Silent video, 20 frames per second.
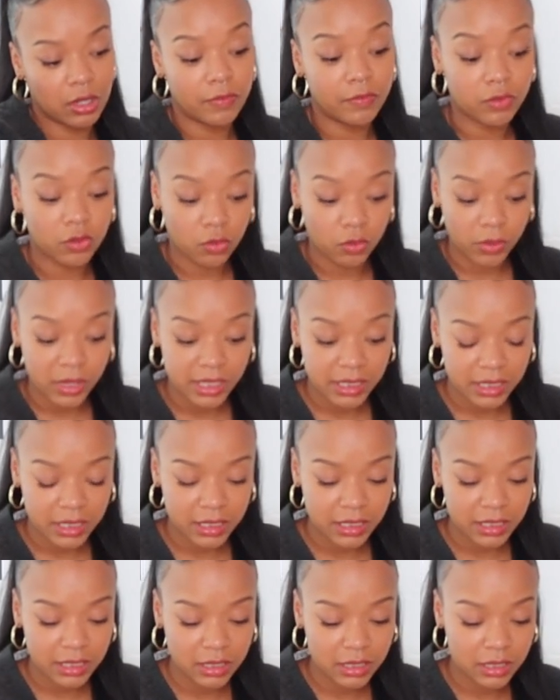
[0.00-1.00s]
of
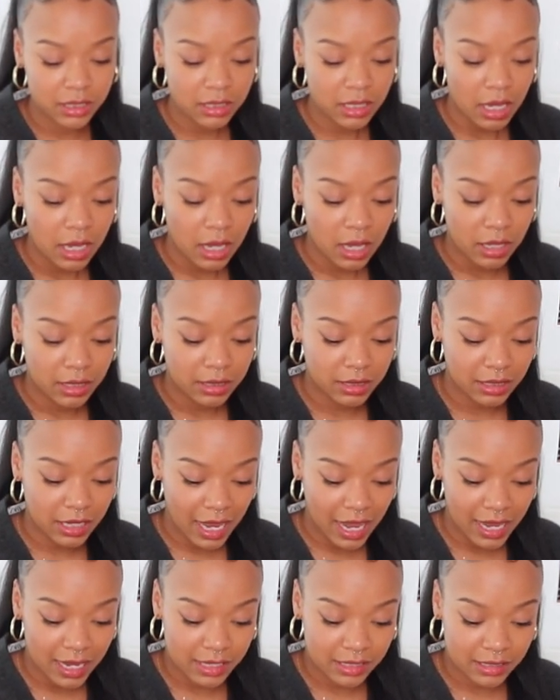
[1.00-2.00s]
quizzes,
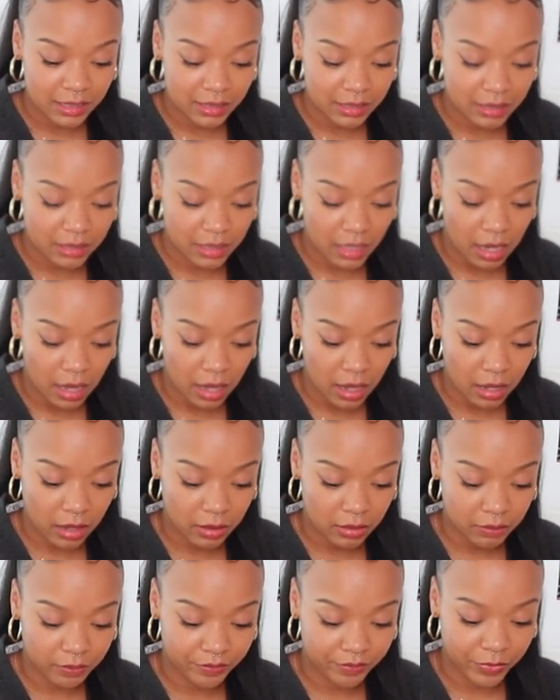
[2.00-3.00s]
tests,
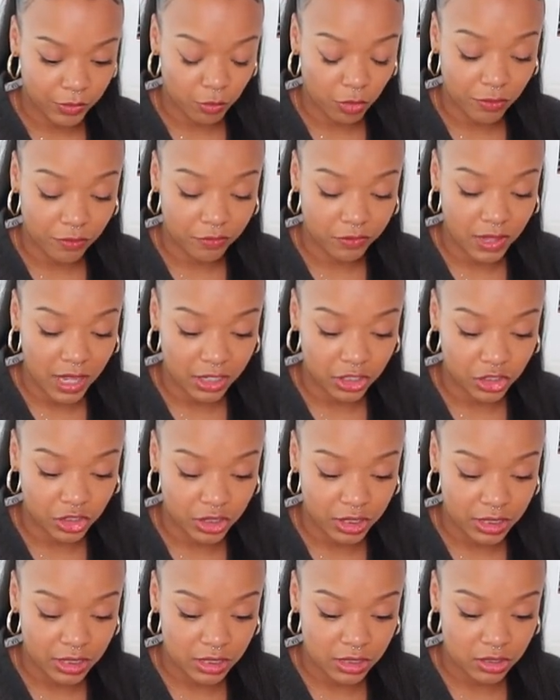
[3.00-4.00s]
um,
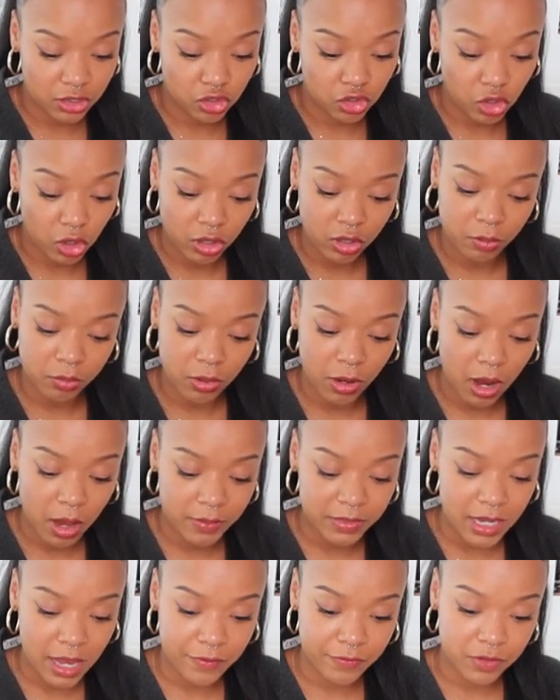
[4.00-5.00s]
reflections, journal
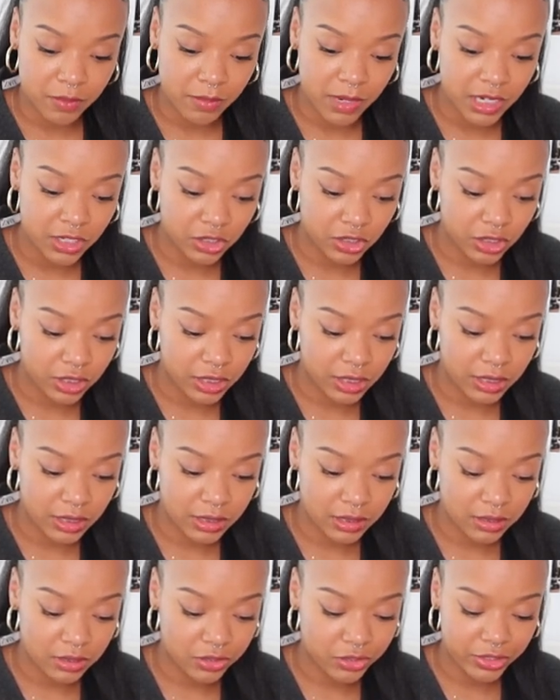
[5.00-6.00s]
prompts,
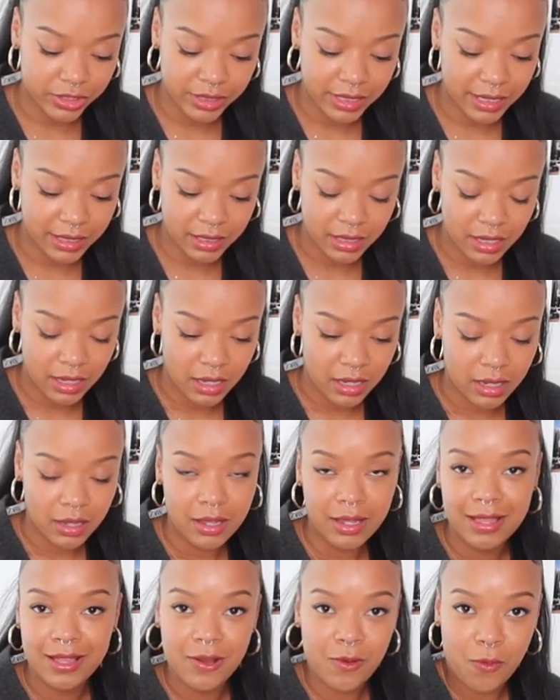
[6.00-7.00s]
affirmations, just like
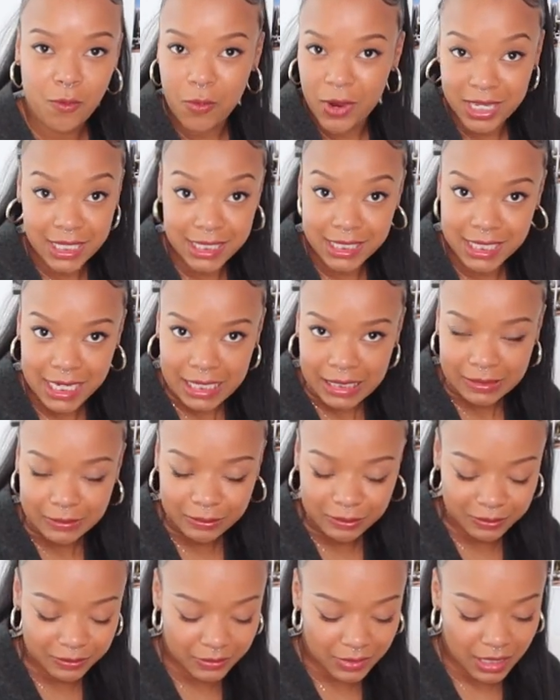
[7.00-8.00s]

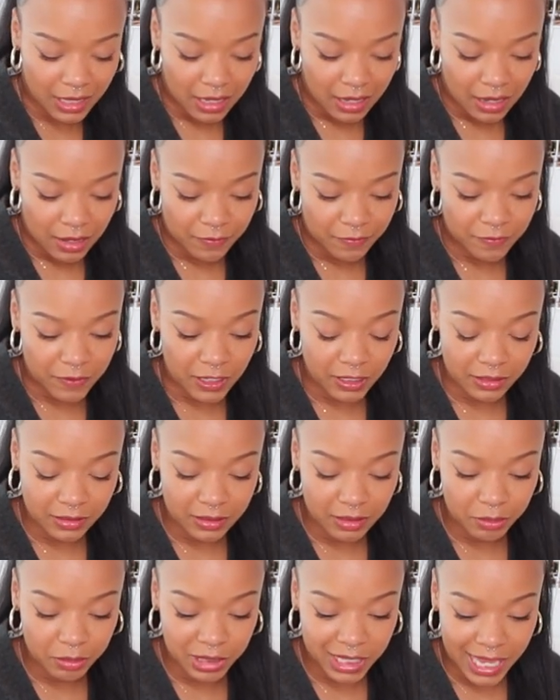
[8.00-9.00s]
wisdom, fill
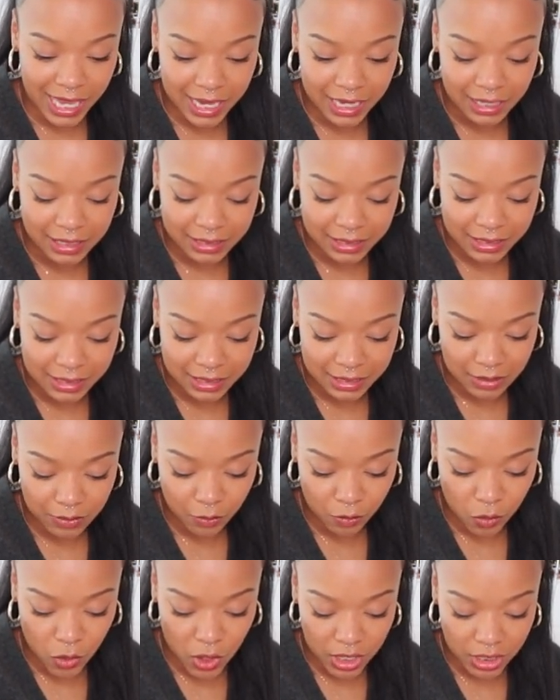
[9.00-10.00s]
in the blanks,
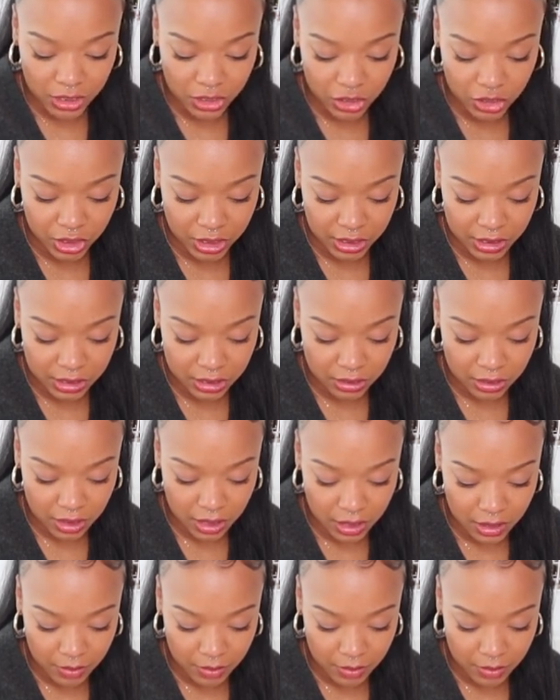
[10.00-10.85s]
worksheet.